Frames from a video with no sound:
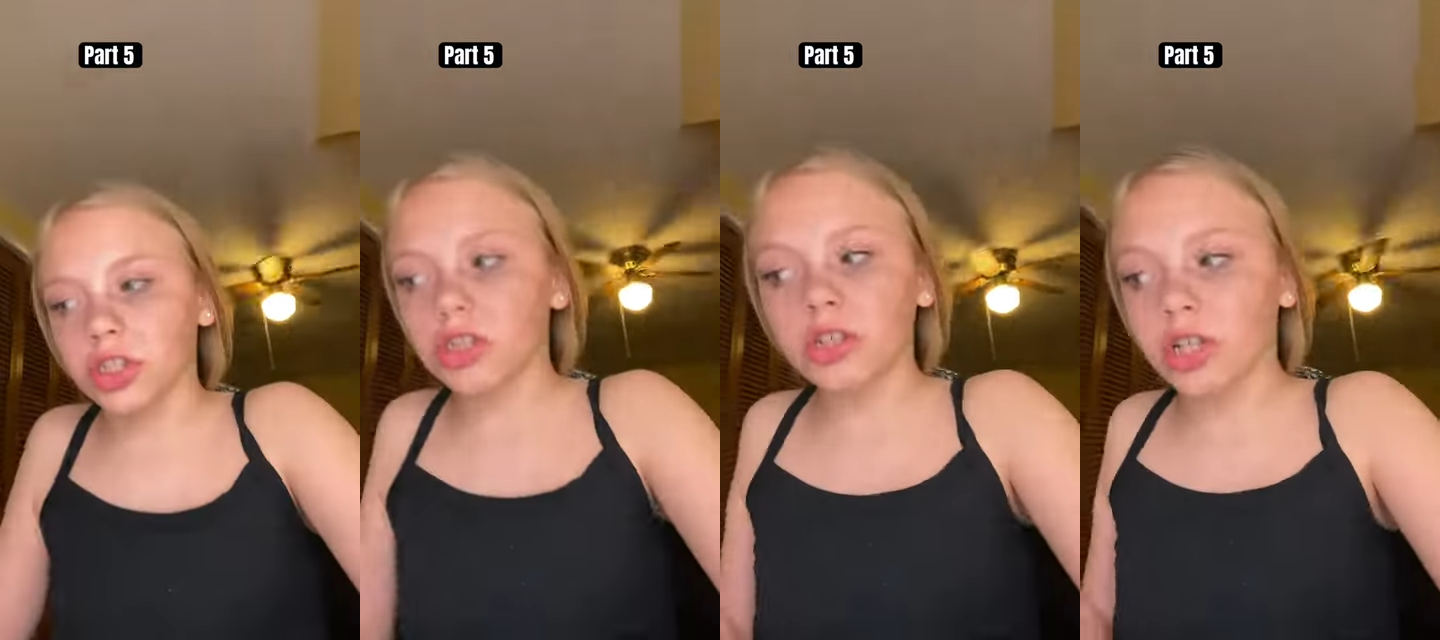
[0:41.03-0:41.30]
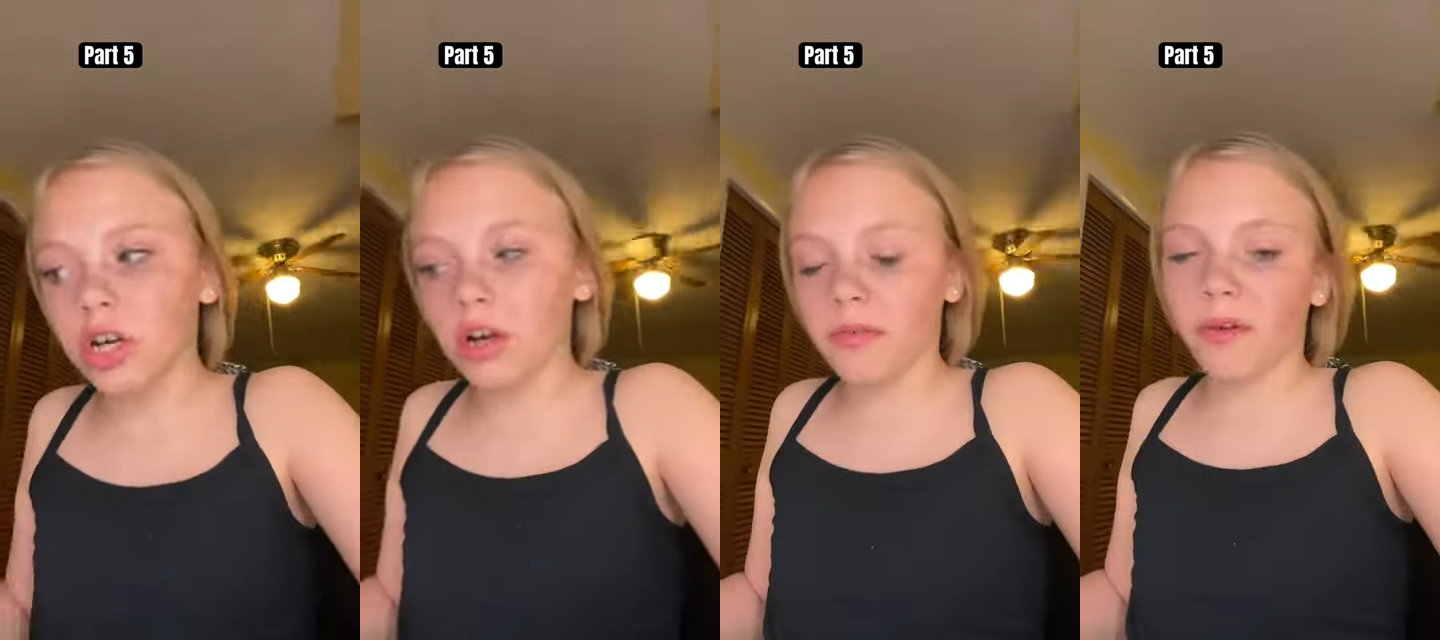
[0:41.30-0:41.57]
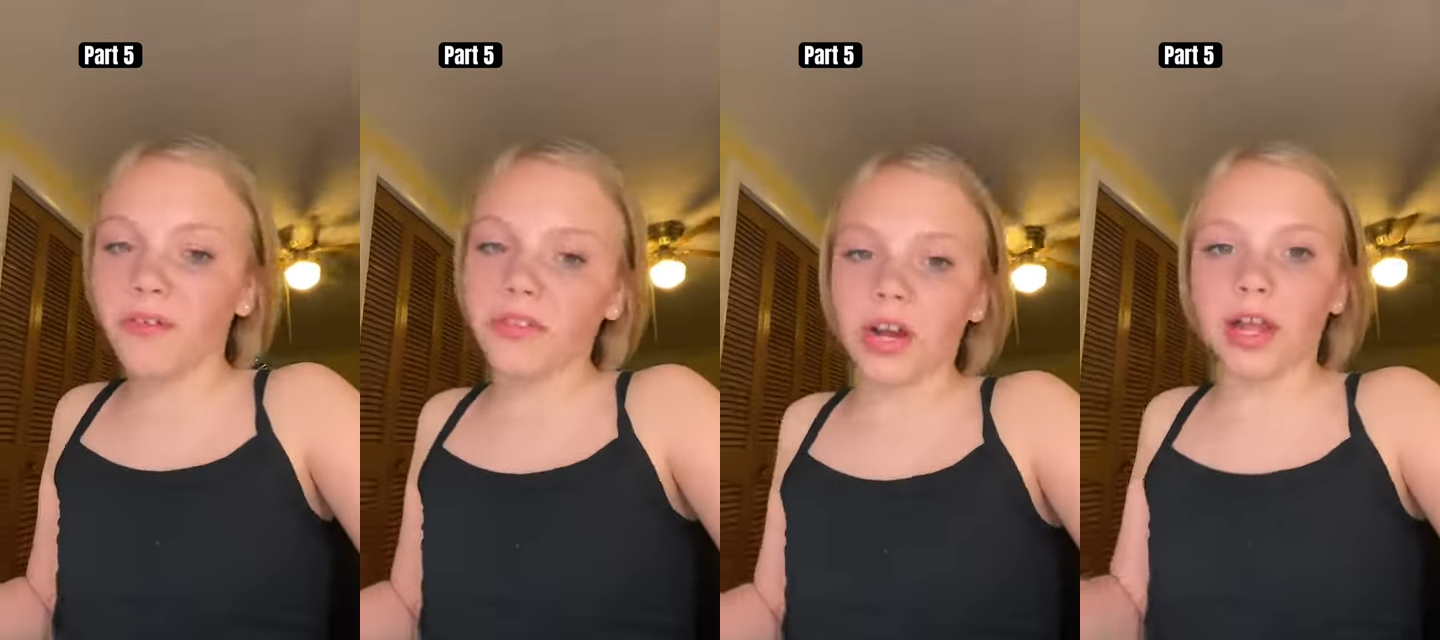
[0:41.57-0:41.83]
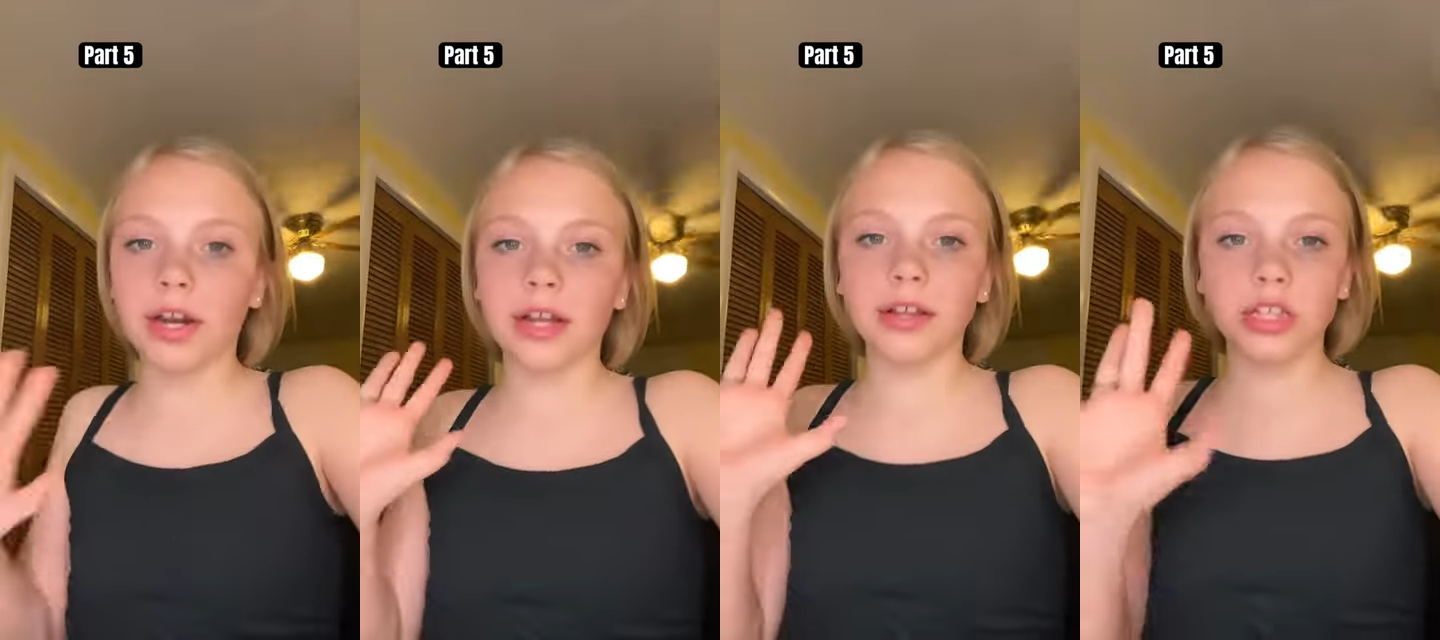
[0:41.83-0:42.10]
just cleared off my
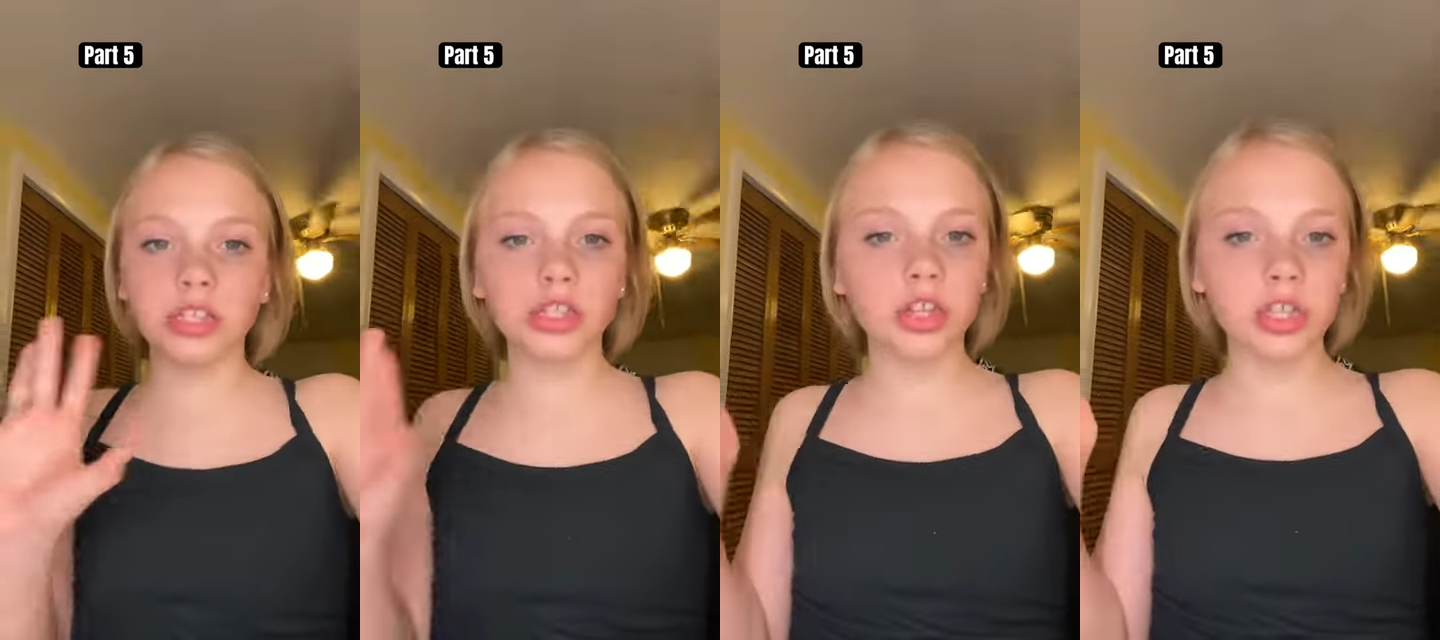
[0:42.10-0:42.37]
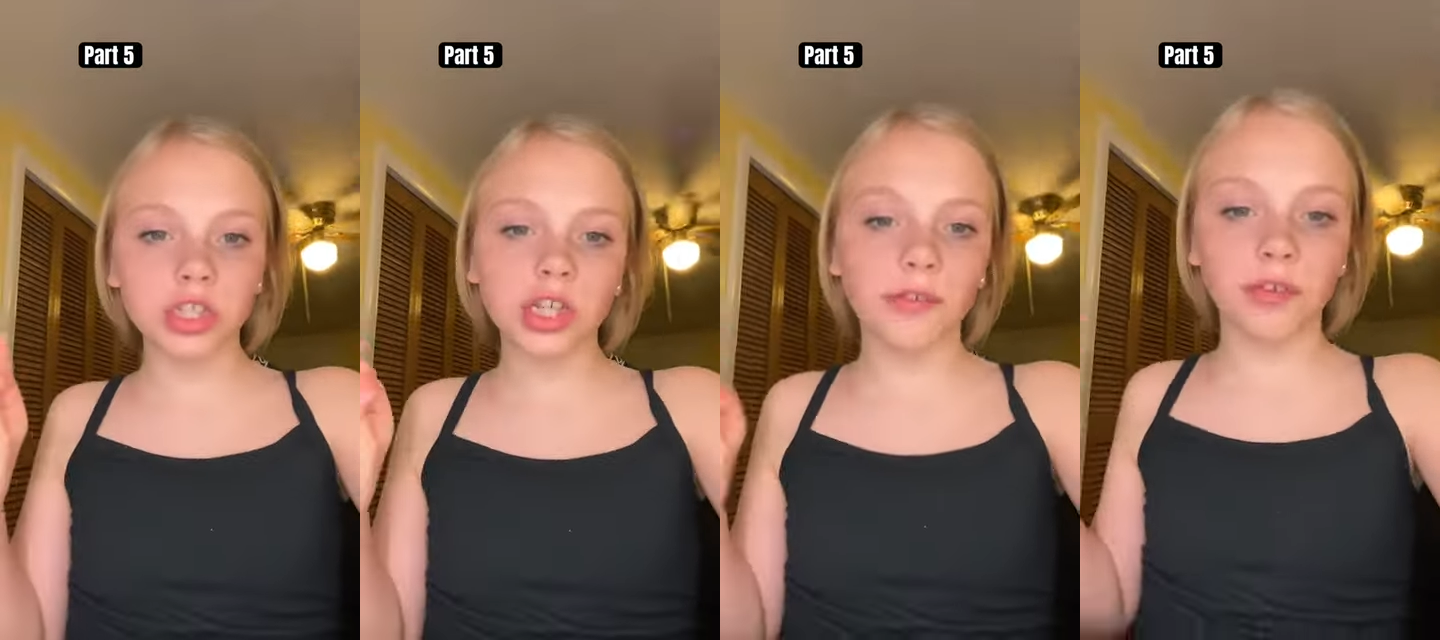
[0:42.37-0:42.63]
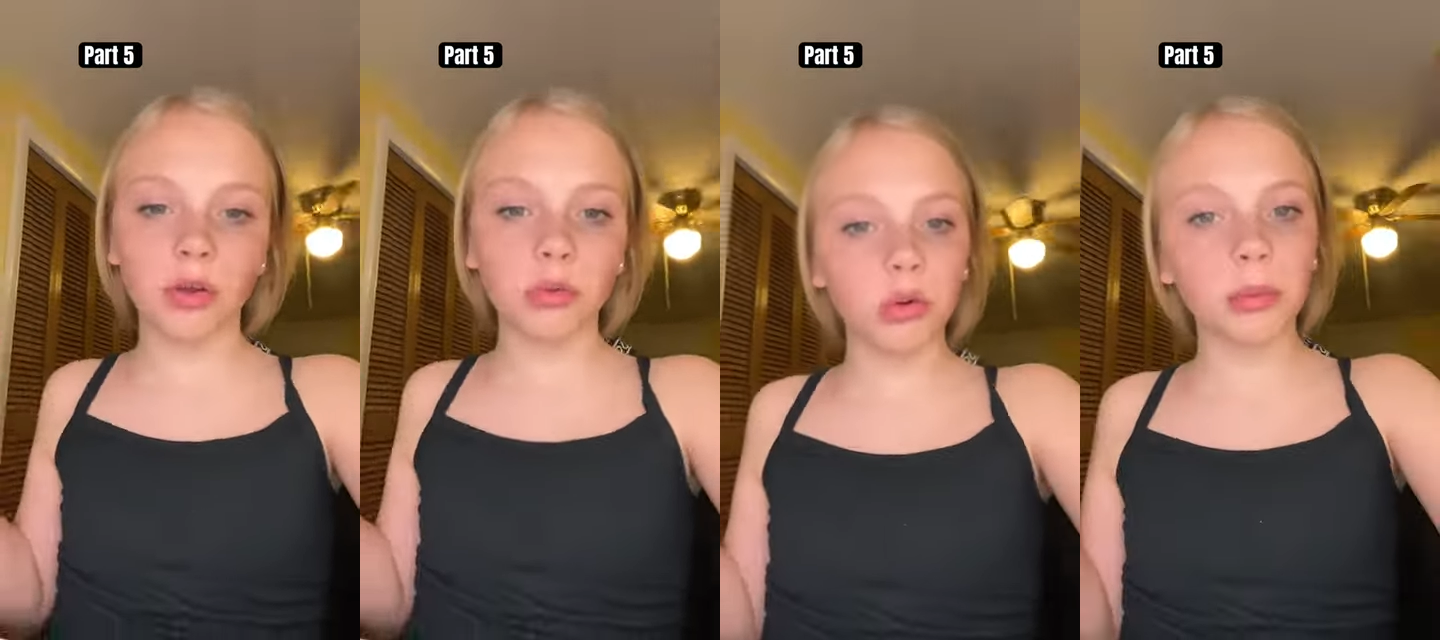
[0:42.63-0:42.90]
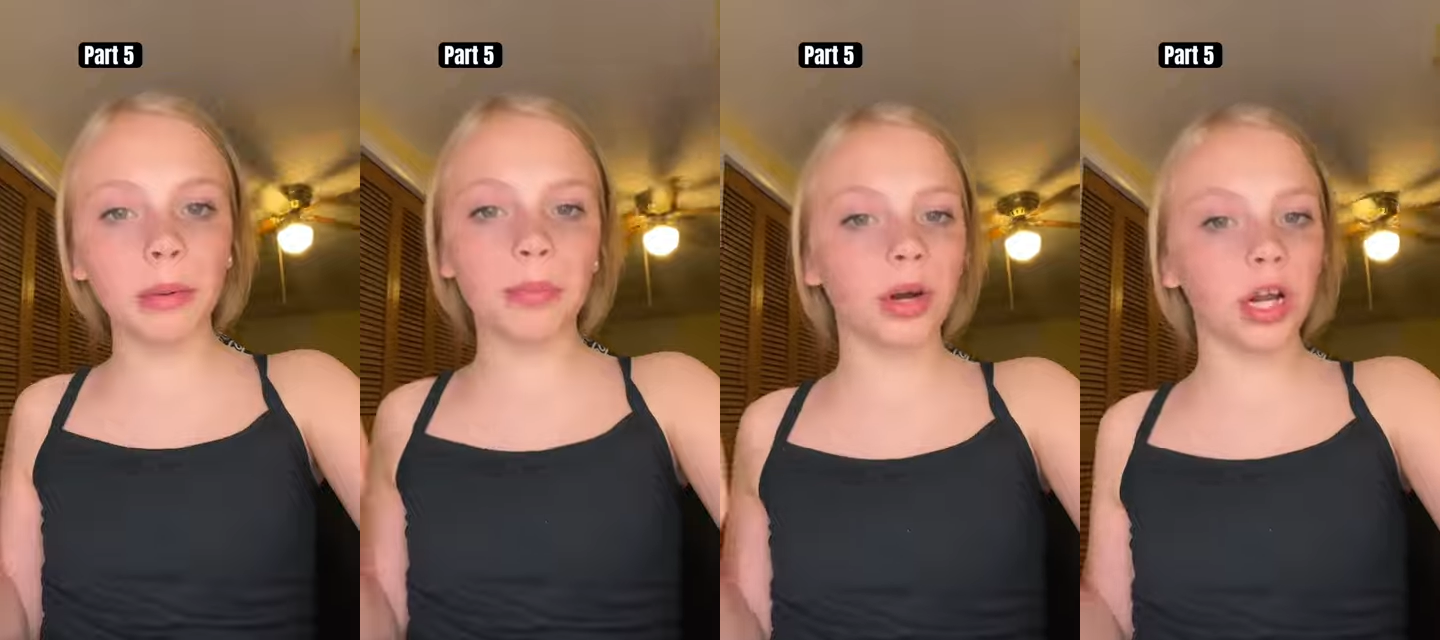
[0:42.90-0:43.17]
vanity, and this is the stuff I
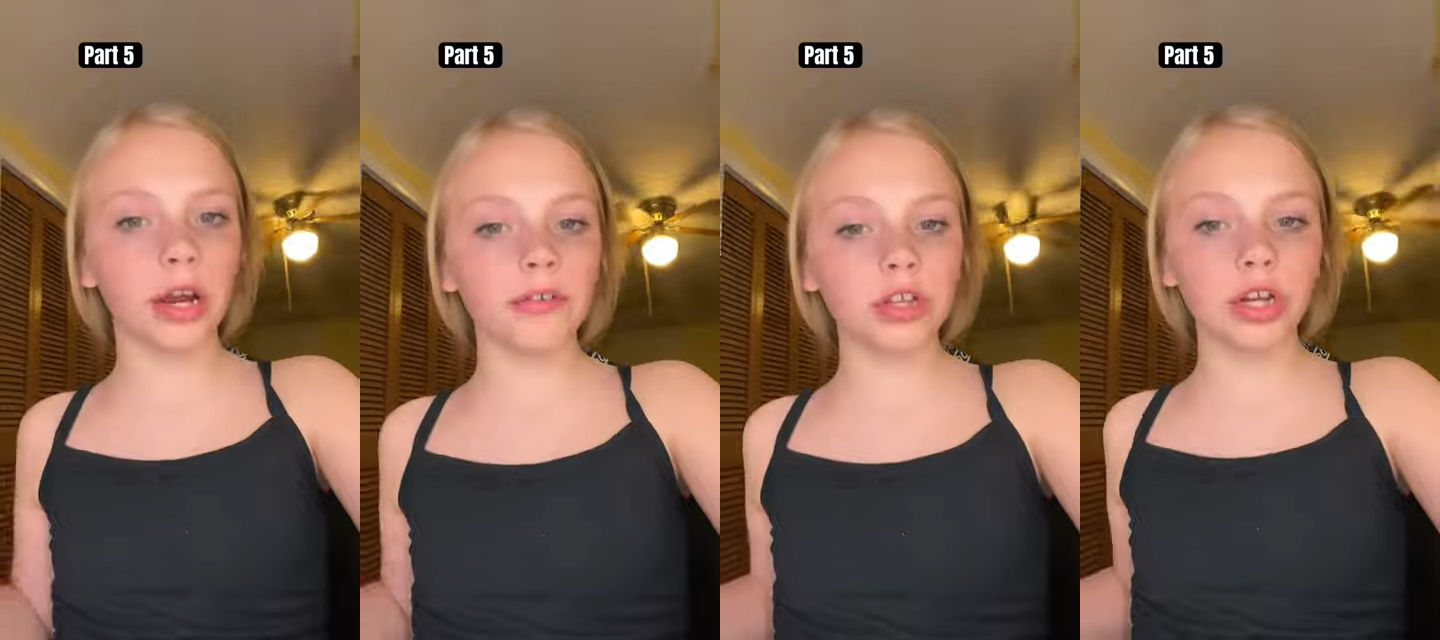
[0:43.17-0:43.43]
will be putting over